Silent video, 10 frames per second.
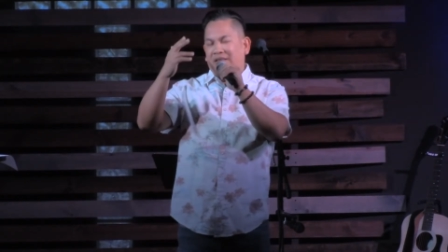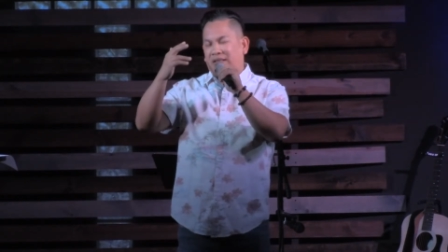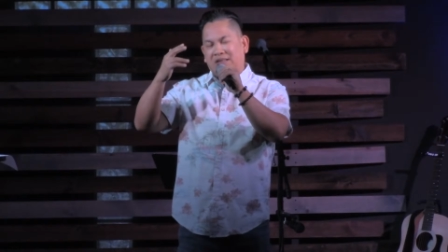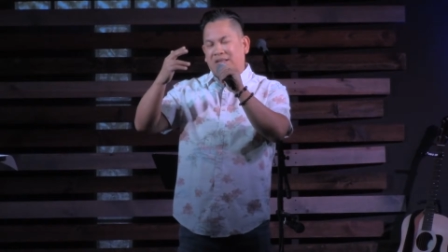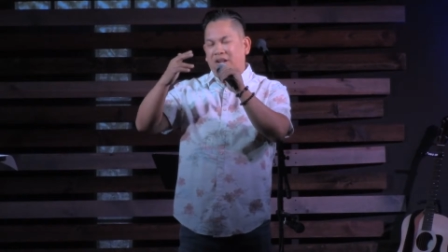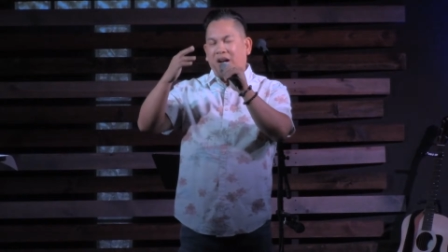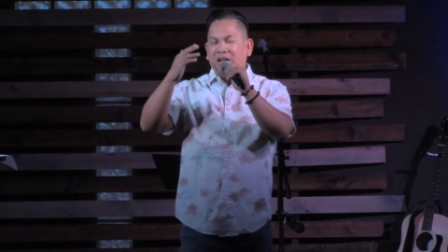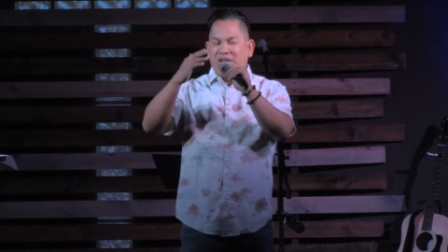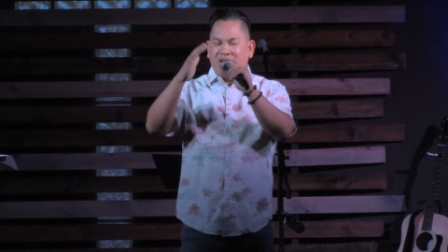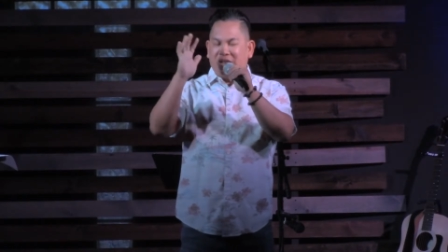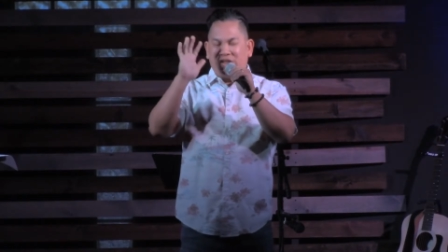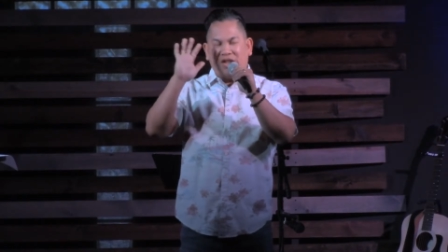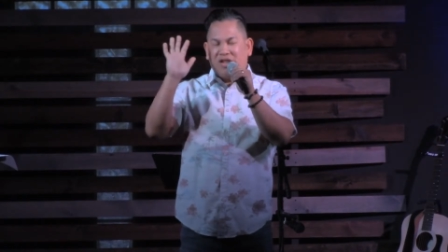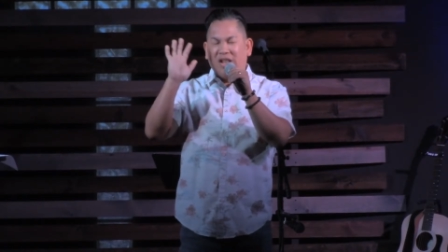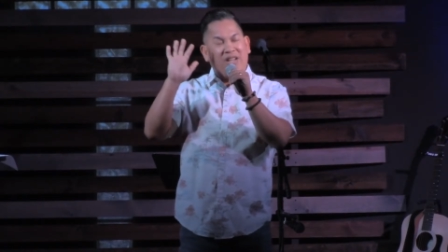this knowledge that
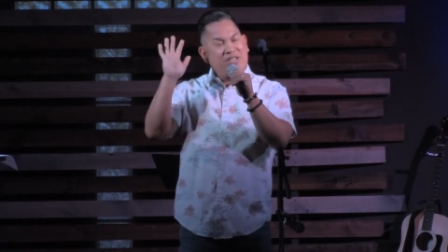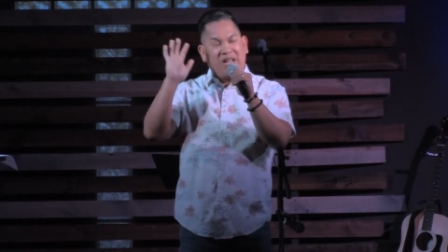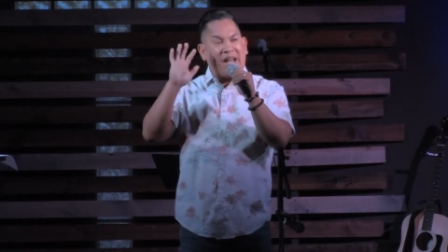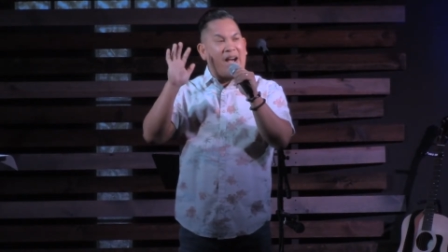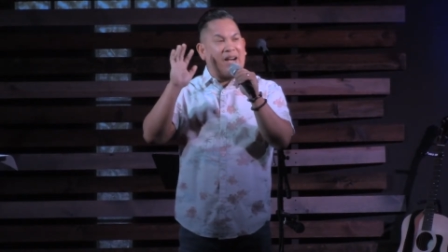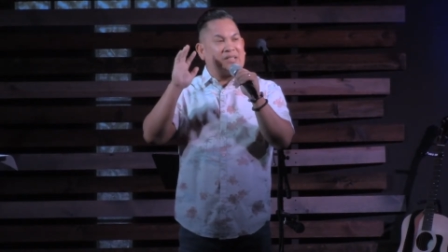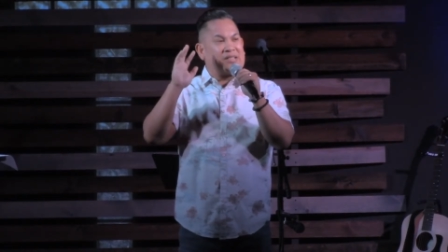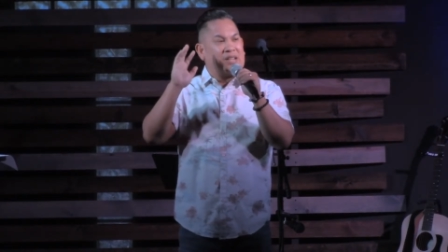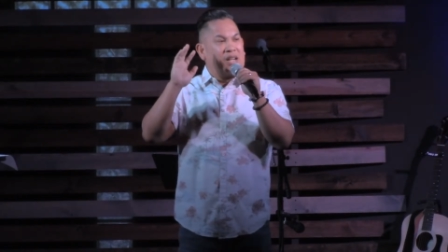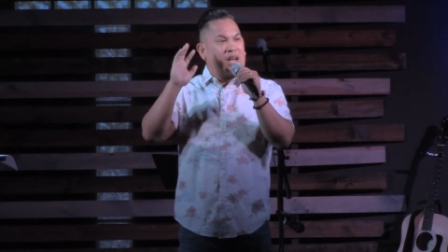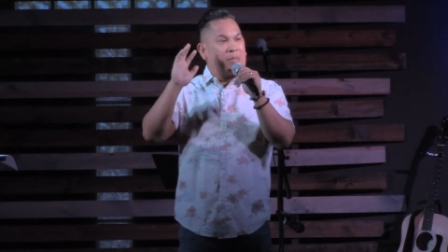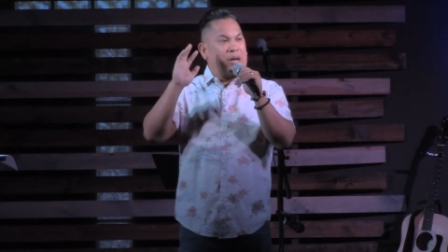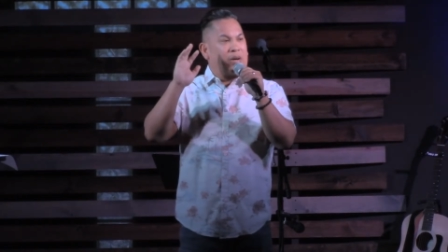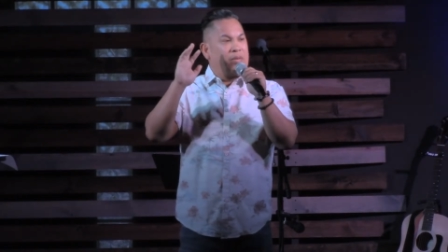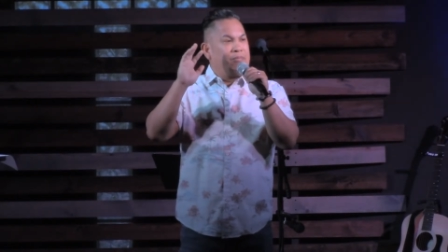she thinks she has
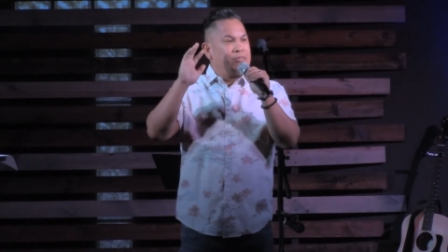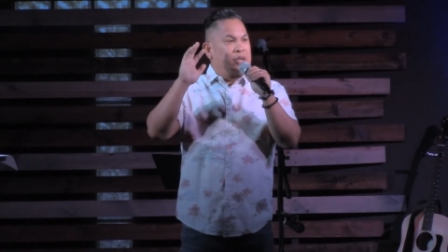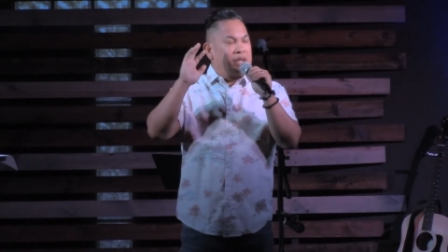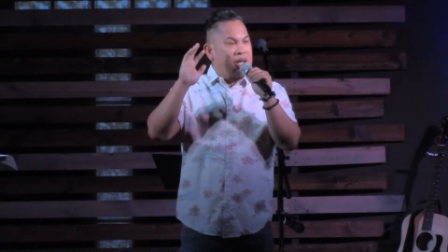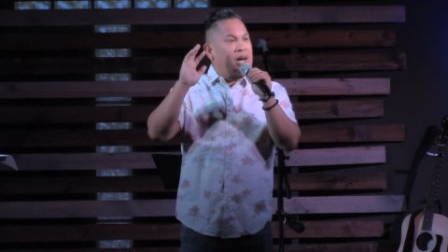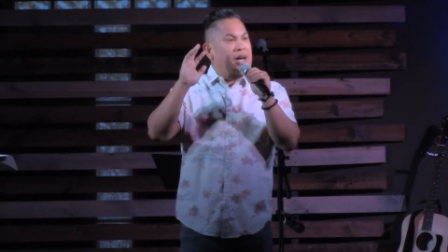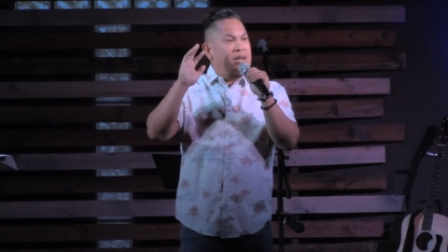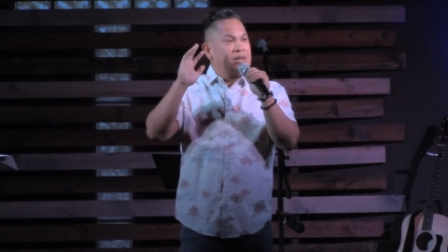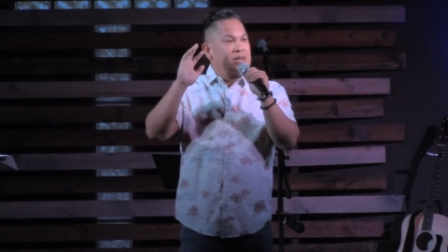about God